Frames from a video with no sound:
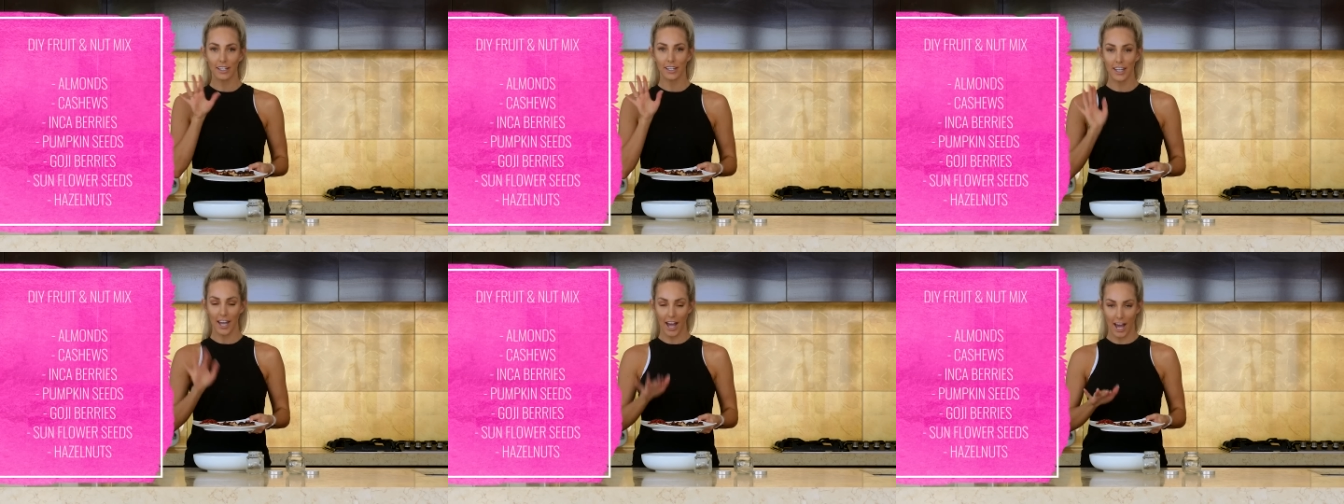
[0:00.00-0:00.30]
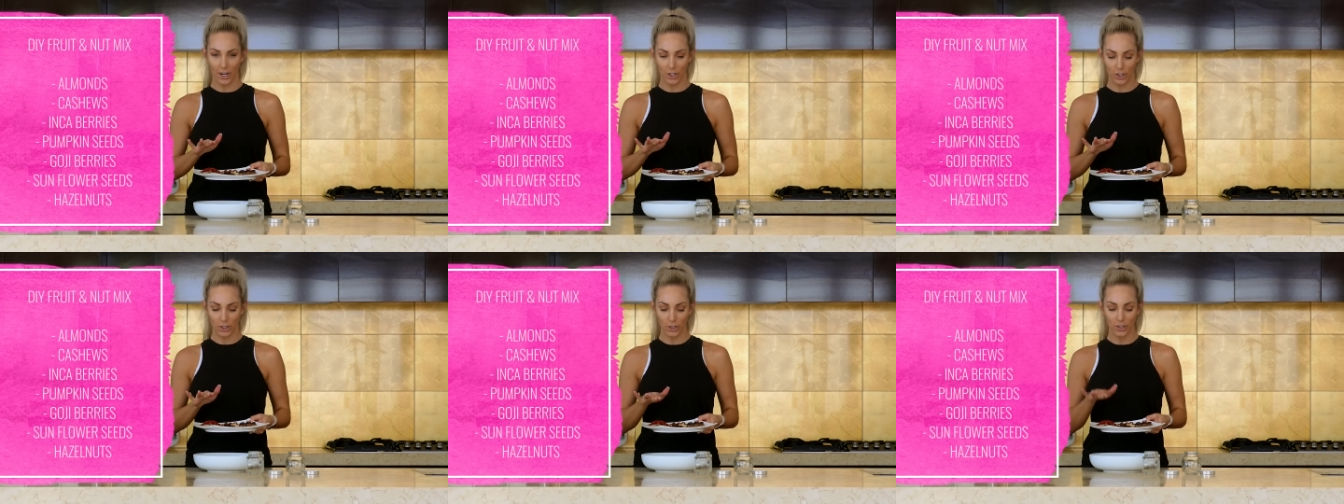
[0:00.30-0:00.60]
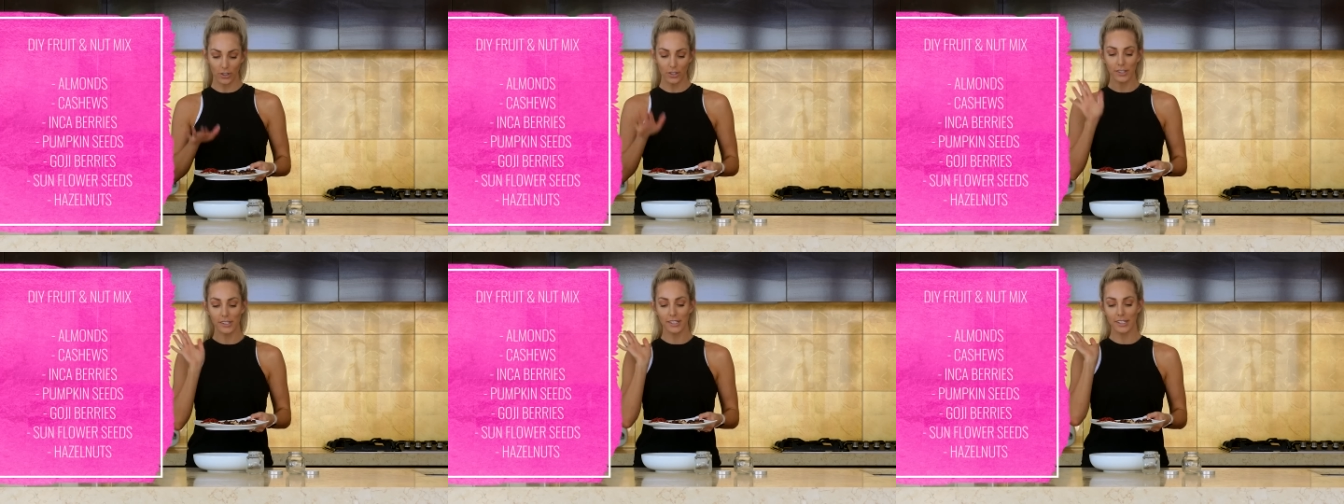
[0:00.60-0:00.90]

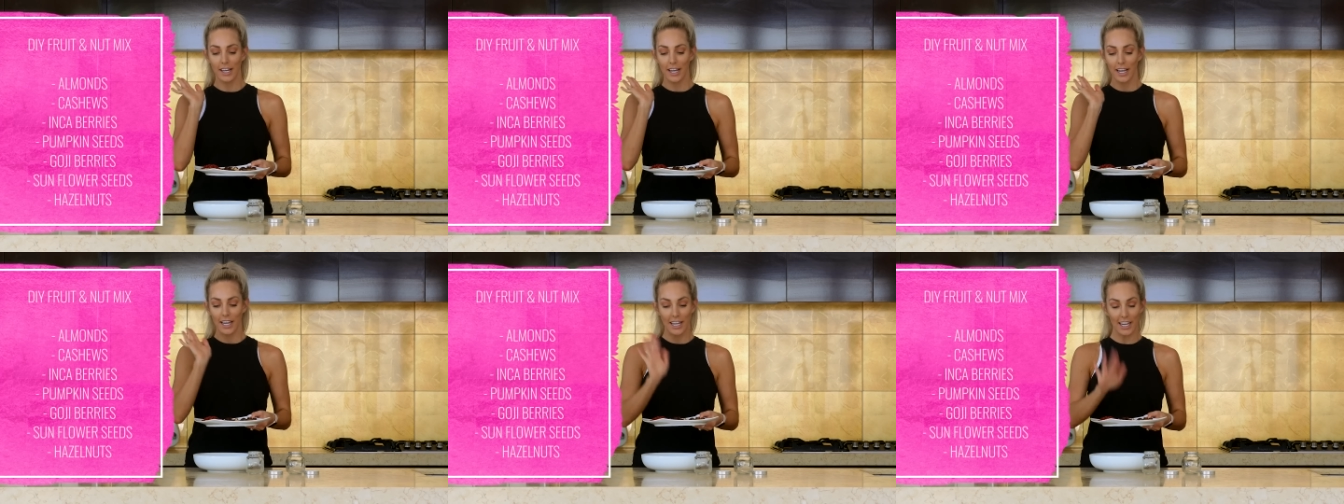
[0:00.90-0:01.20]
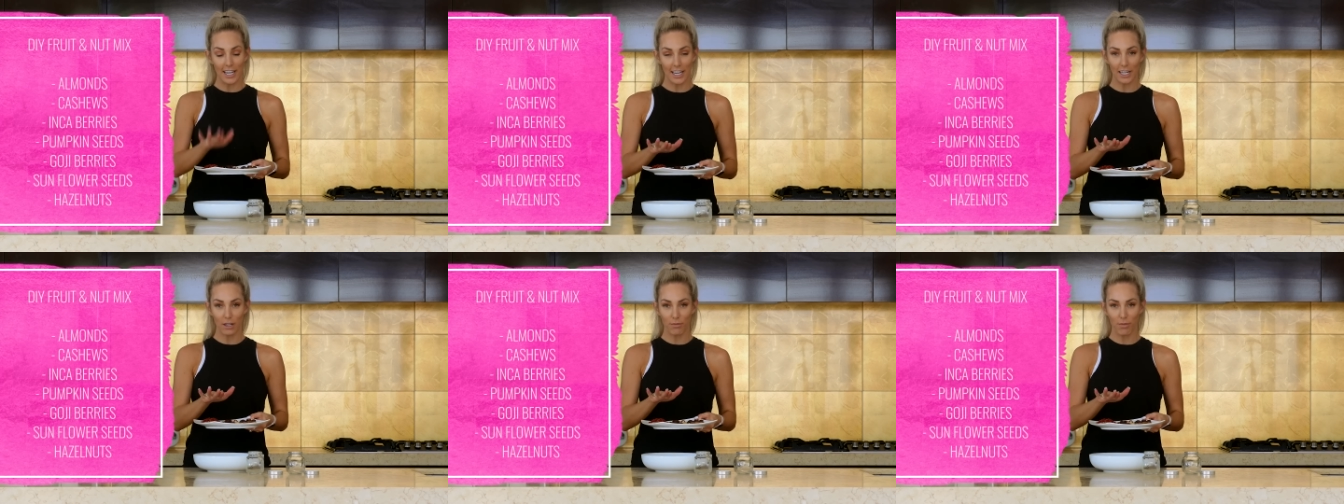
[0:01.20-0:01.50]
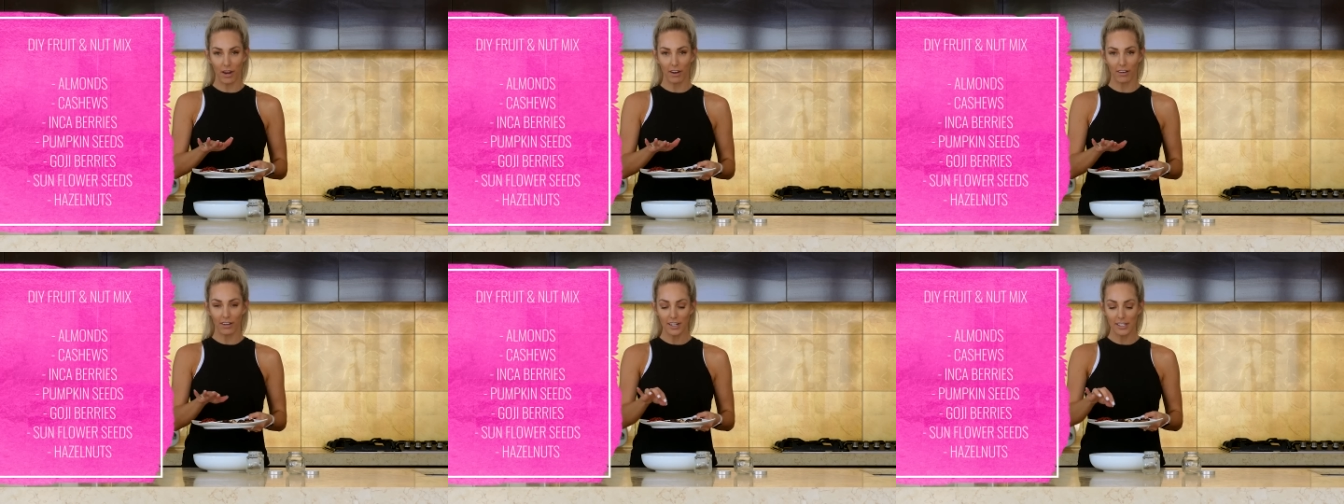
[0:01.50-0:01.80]
cashews, Inca
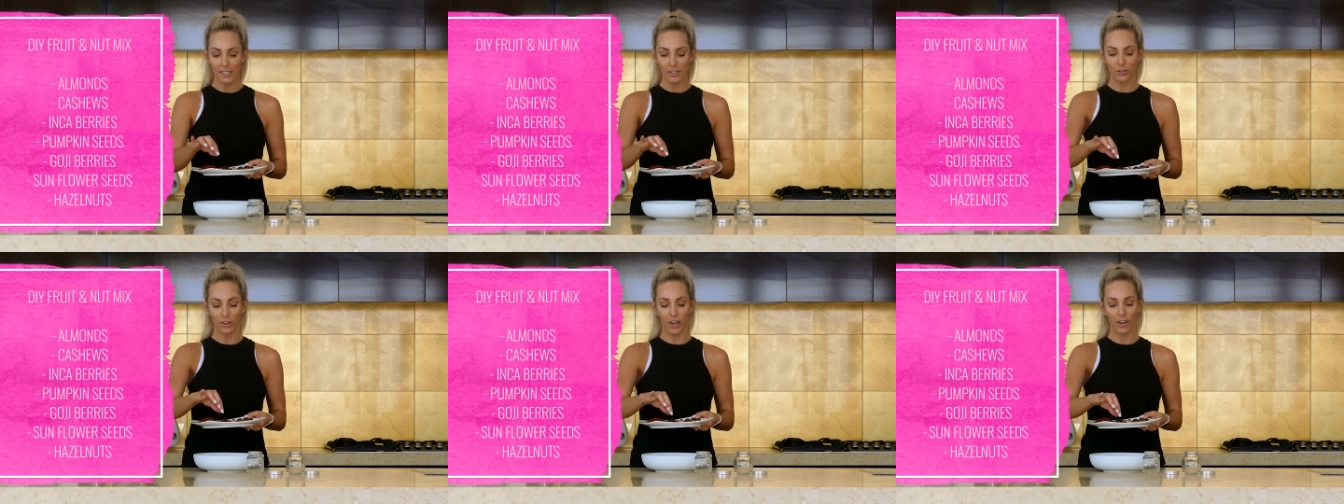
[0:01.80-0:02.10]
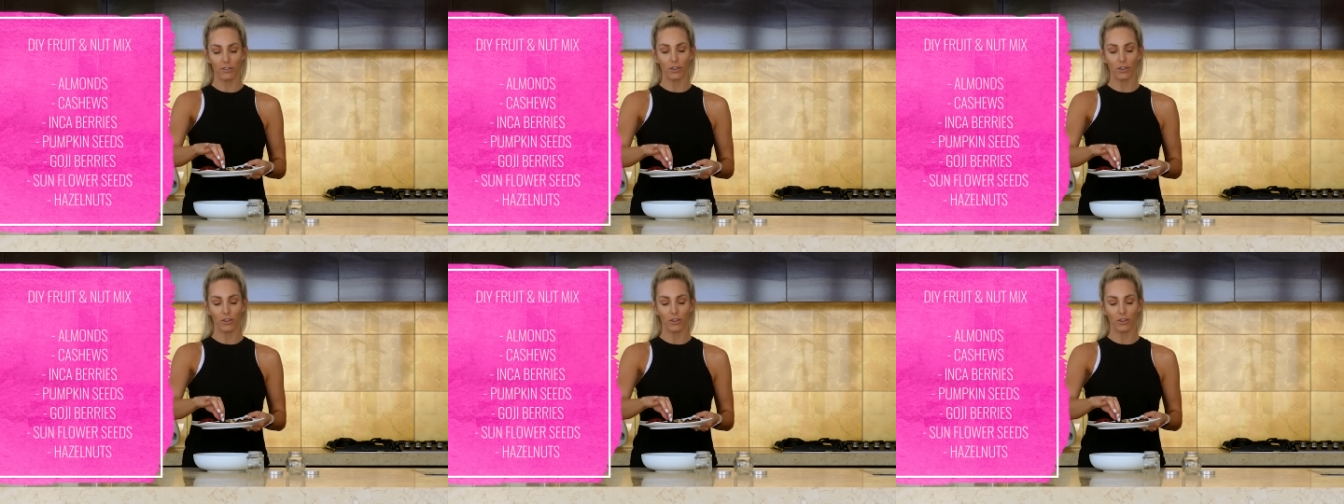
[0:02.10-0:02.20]
berries. If you have